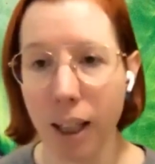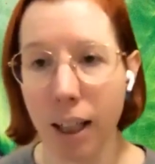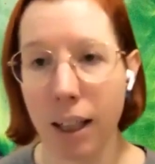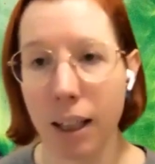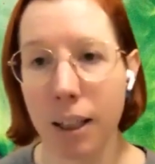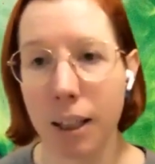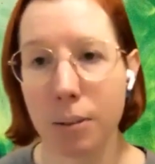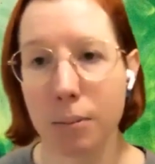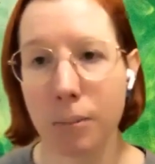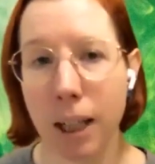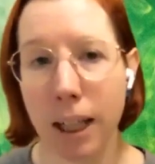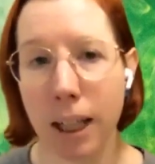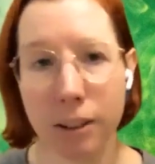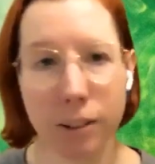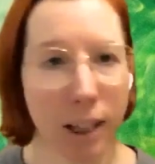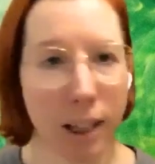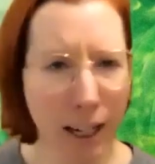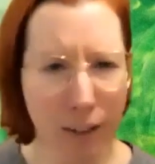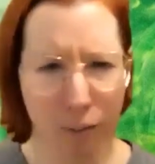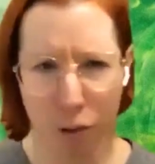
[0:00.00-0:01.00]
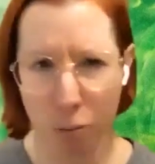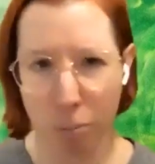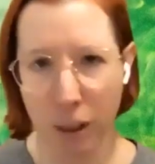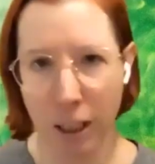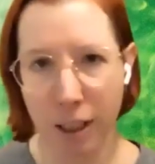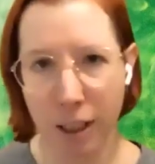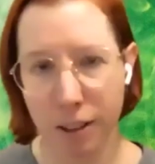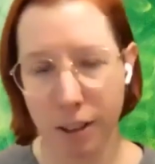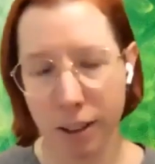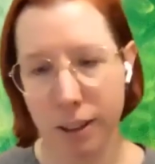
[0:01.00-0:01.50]
And
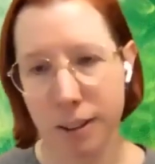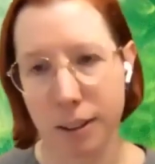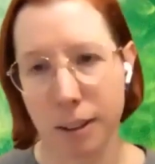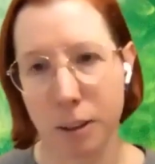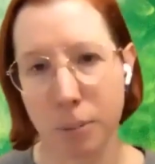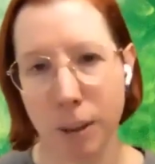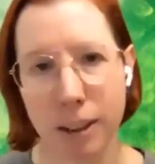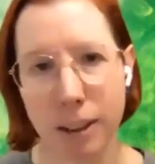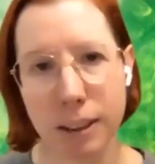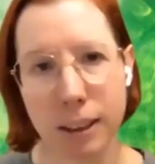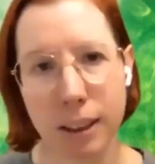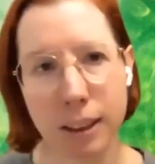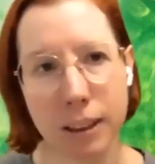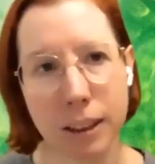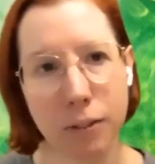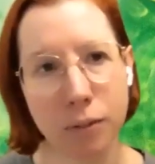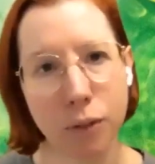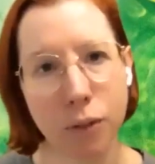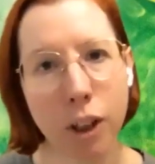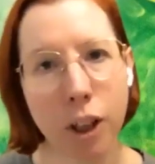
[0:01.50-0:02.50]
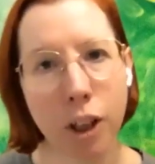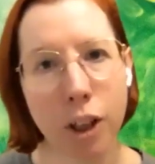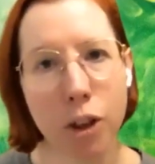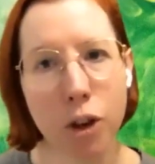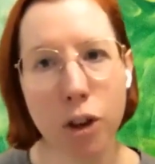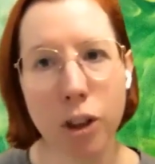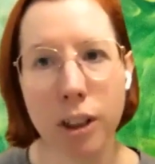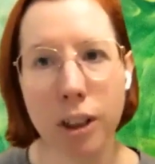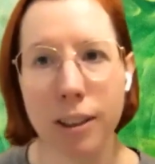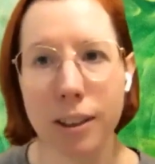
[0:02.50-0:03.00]
Afterpay, I think, is in about 6 different
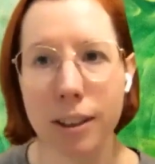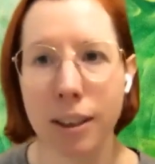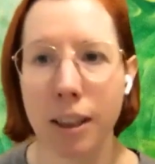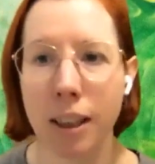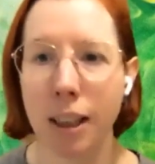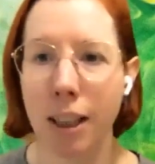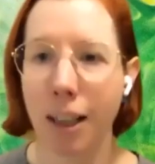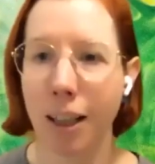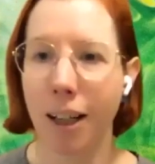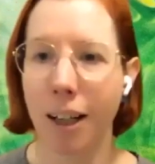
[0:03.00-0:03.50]
countries.